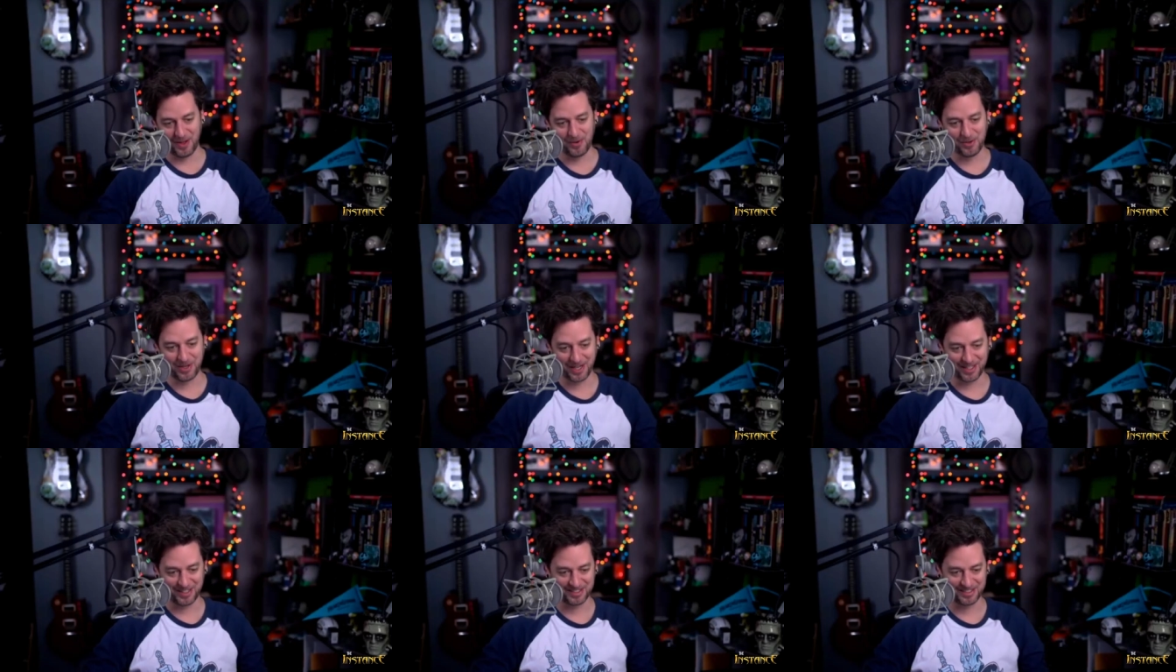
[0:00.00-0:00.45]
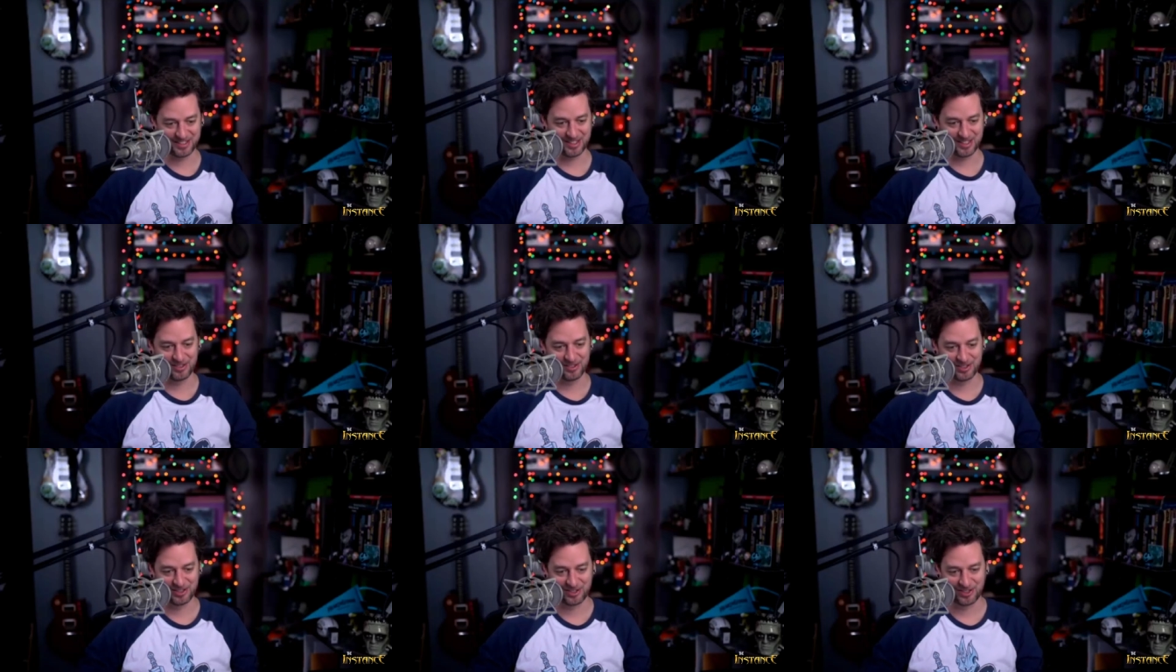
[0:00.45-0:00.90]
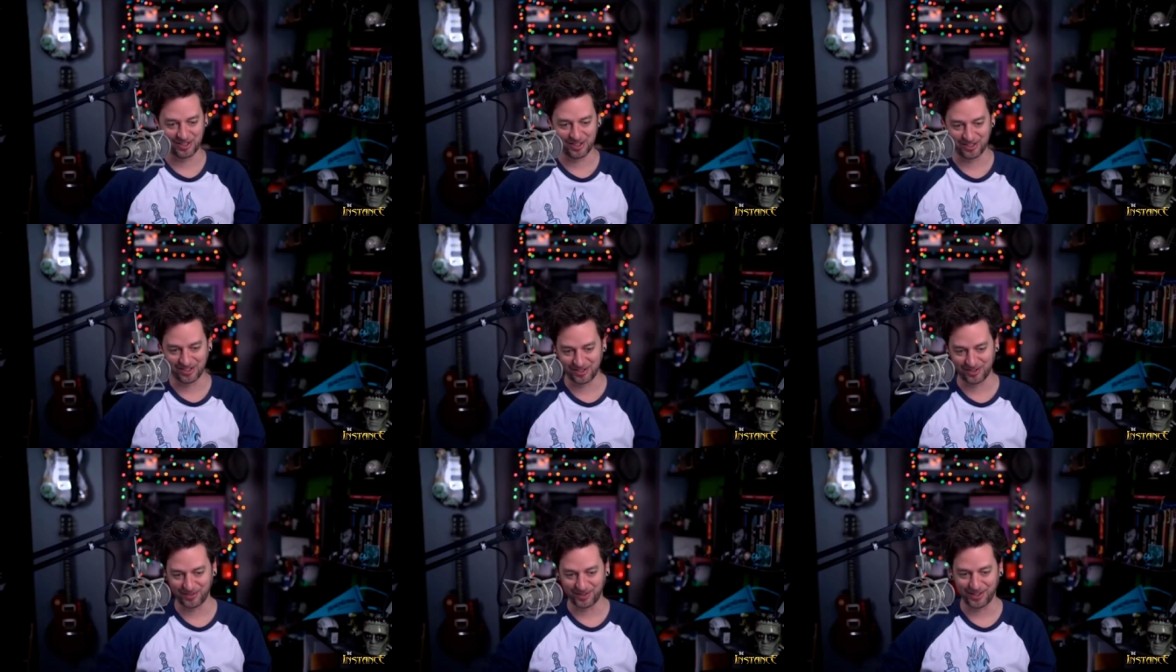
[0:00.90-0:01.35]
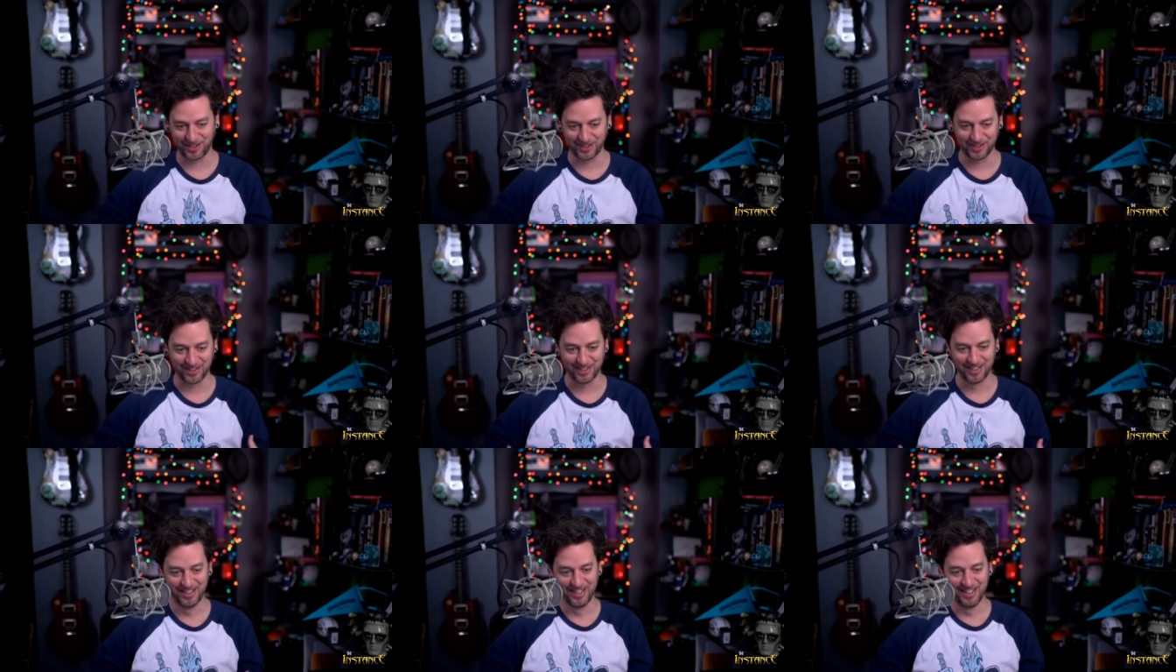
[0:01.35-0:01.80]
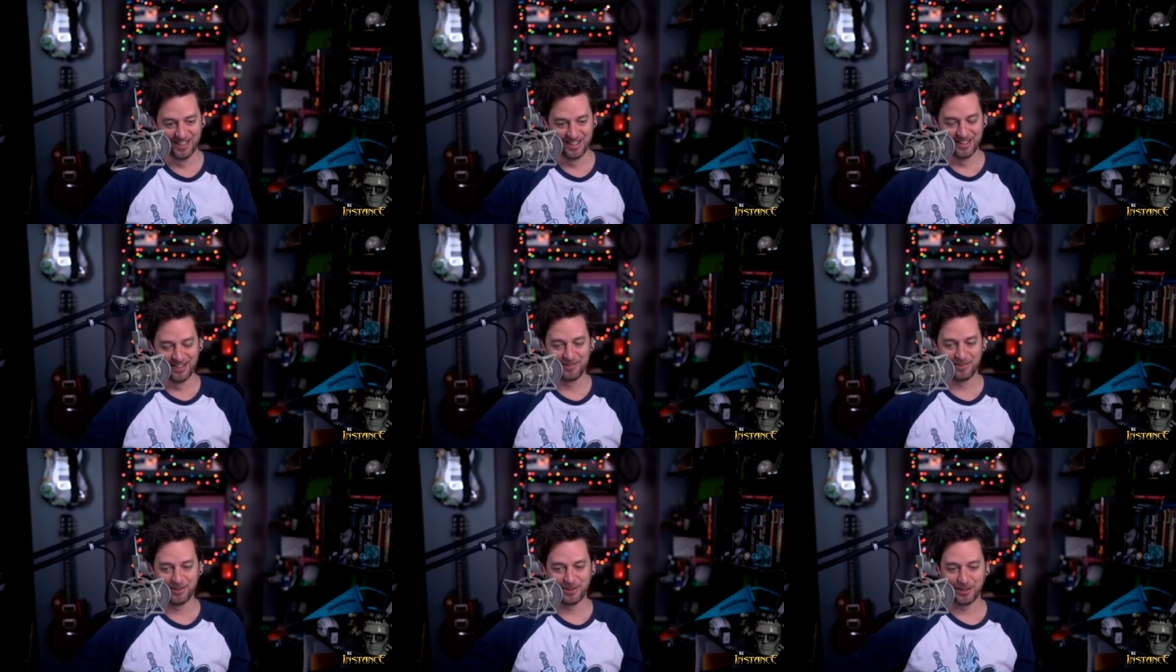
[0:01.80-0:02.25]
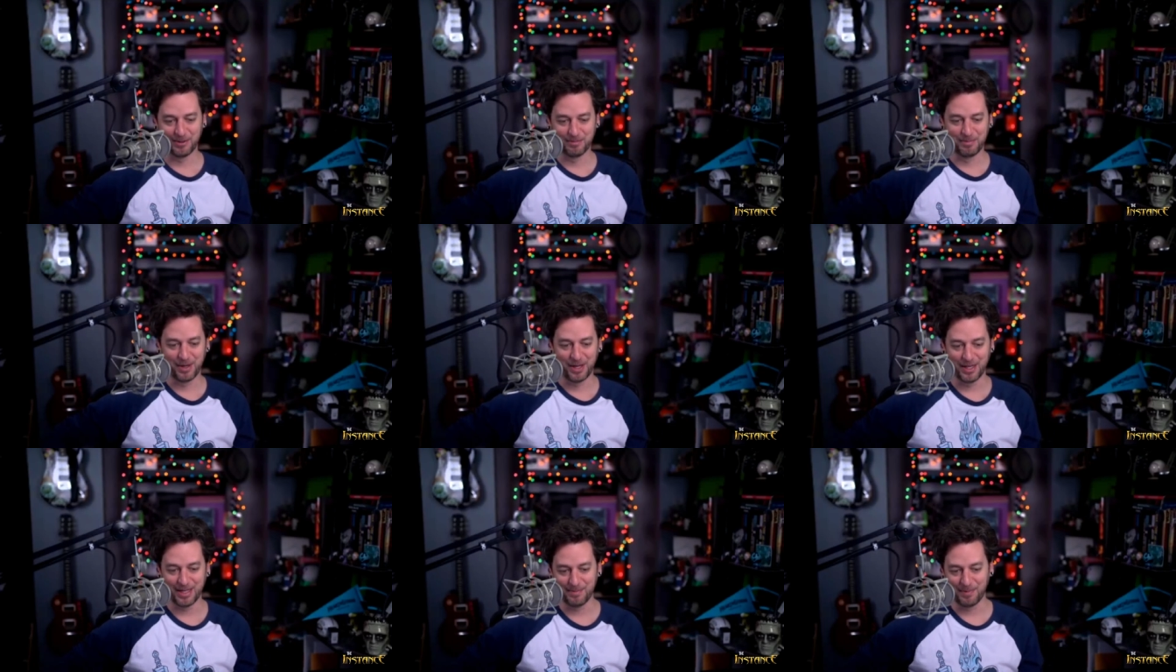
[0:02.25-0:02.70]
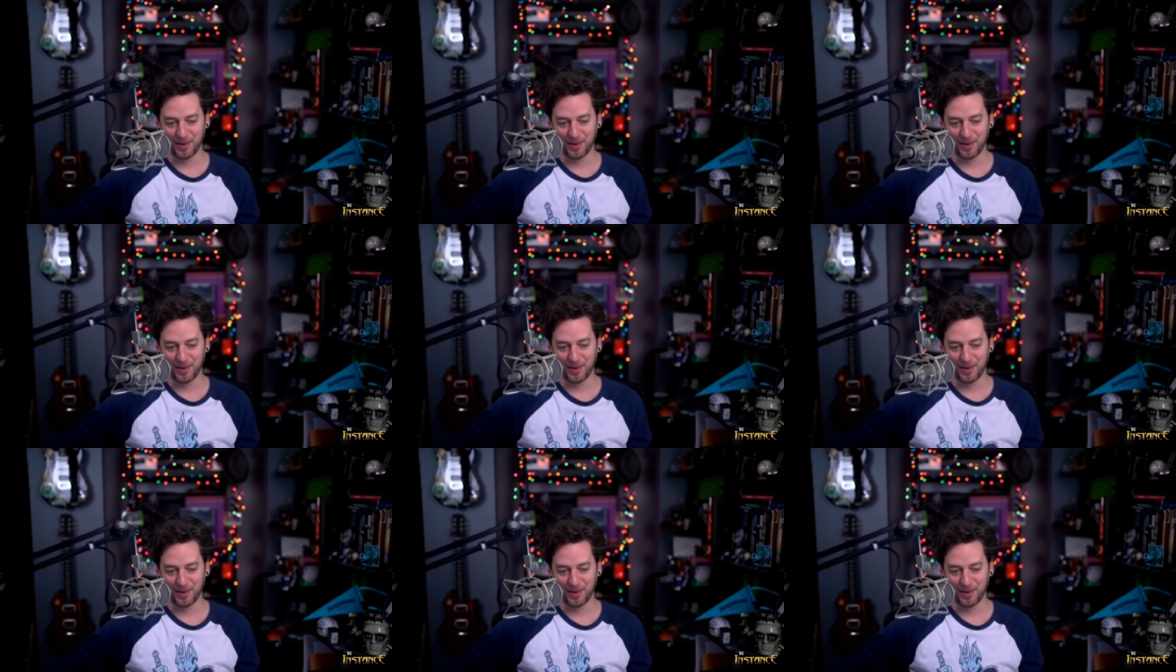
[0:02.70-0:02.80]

low cut silk shirts for your for your bunny